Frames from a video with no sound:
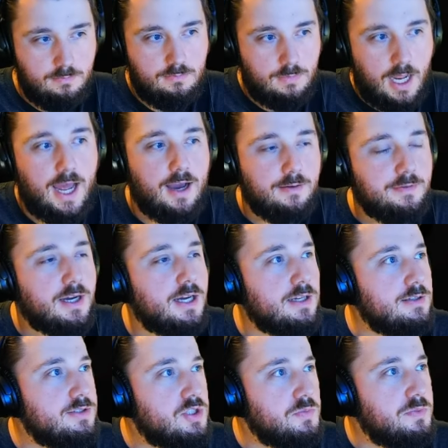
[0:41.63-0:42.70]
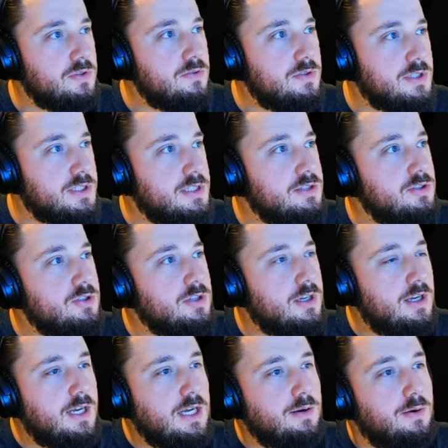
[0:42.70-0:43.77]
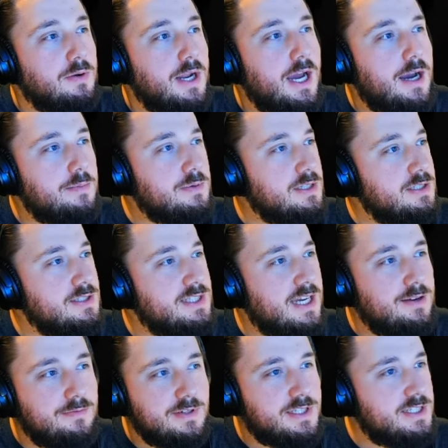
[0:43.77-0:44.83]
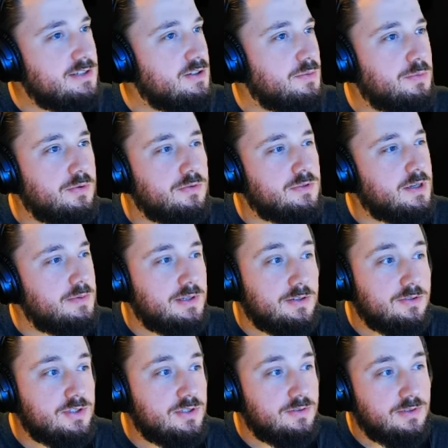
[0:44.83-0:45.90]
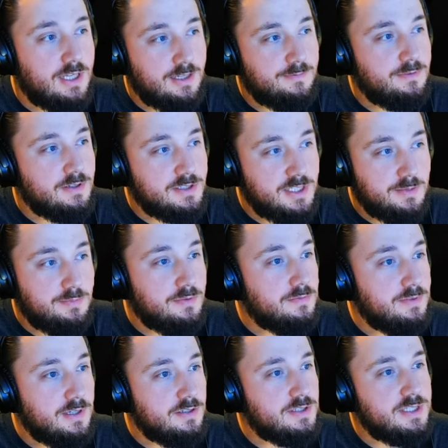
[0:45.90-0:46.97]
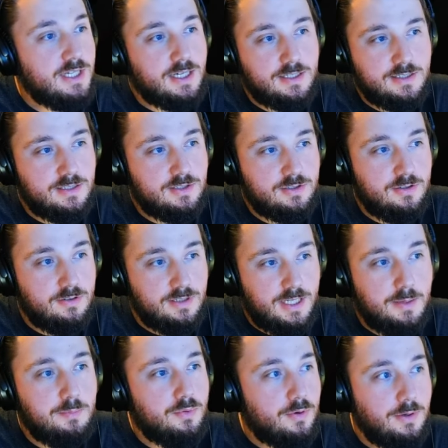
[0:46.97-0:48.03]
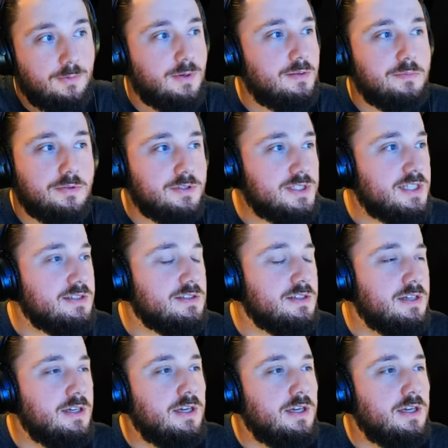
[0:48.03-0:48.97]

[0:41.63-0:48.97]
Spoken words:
have high CPU usage. But what happened is every single program here, so like for example, VRCX, it's currently at 0.1%.